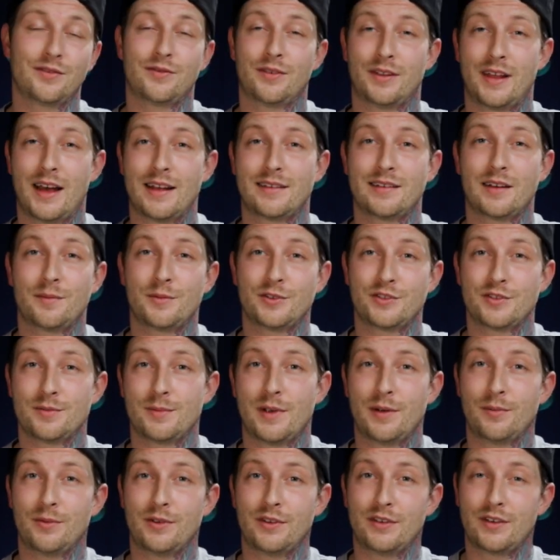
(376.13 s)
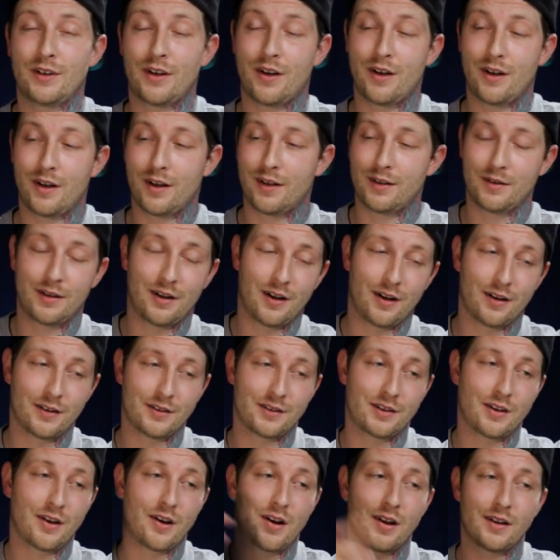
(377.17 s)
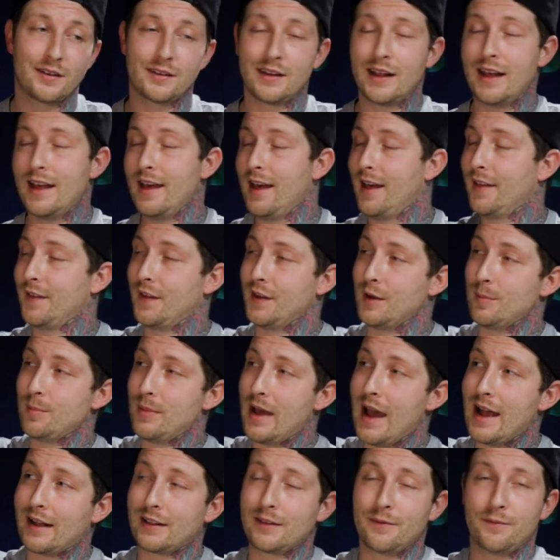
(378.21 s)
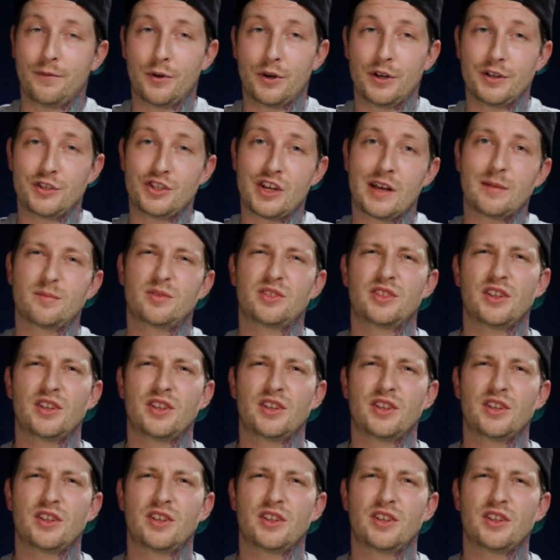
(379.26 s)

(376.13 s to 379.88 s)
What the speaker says: That's how much the memory cards cost, and then to back the footage up.